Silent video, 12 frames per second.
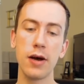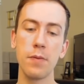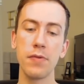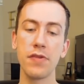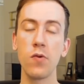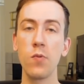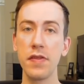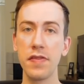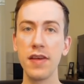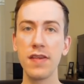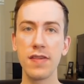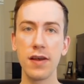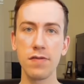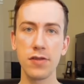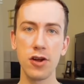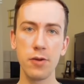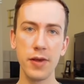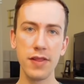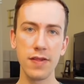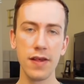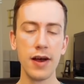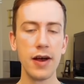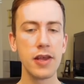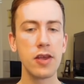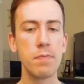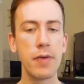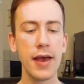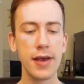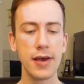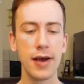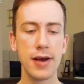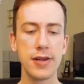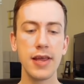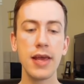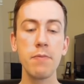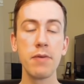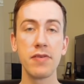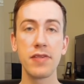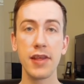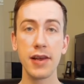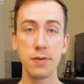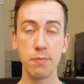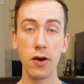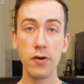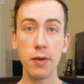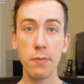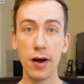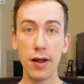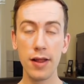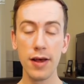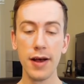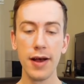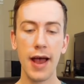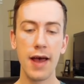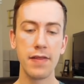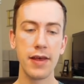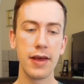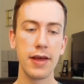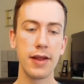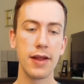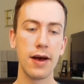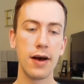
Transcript: So with these Sylph tournaments, you pick a team of 6 Pokemon, and then